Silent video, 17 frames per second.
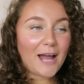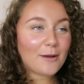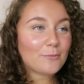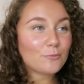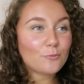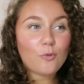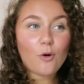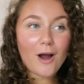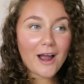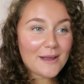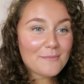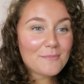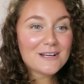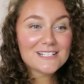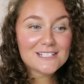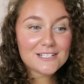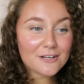And why
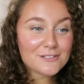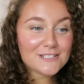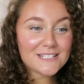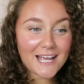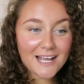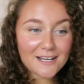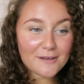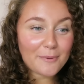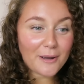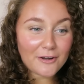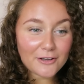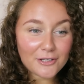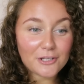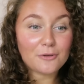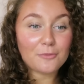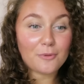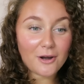am I so sad
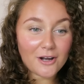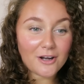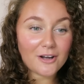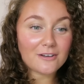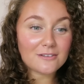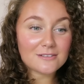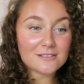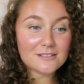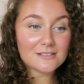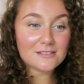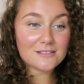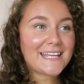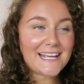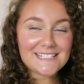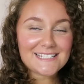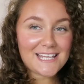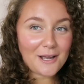about it, you ask?
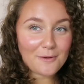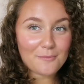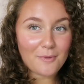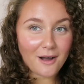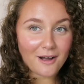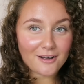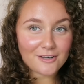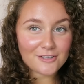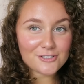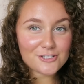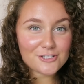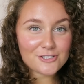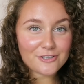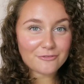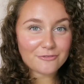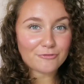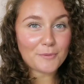Guess how
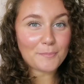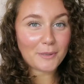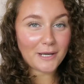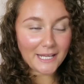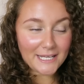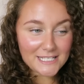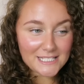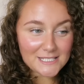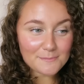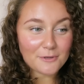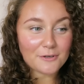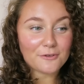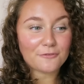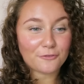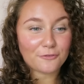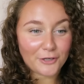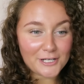much
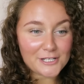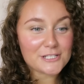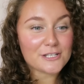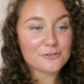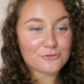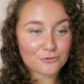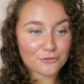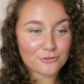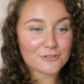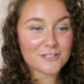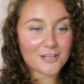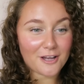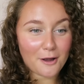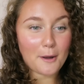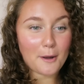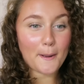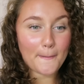replacement freezer drawers
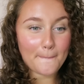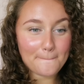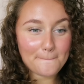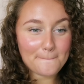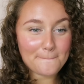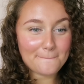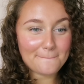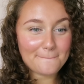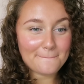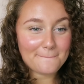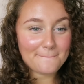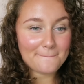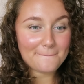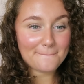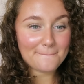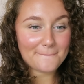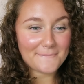are?
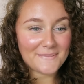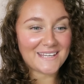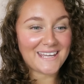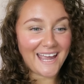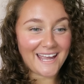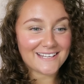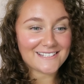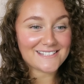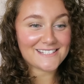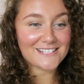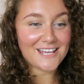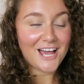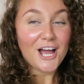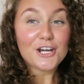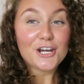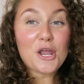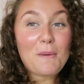Guess.
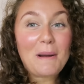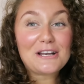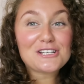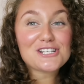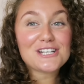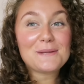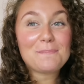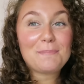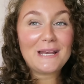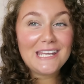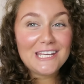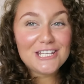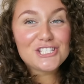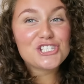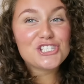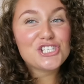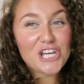No, actually,
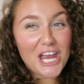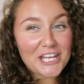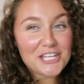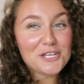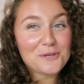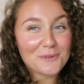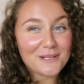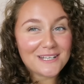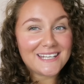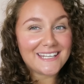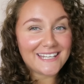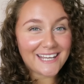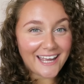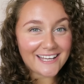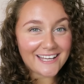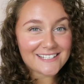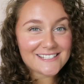please genuinely
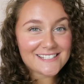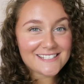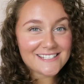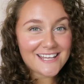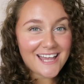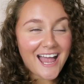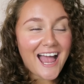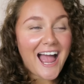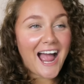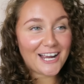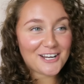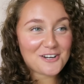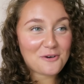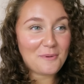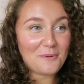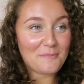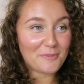guess
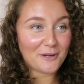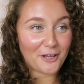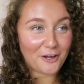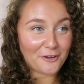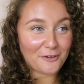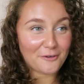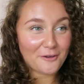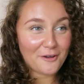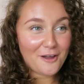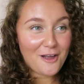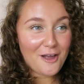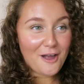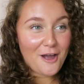and comment below,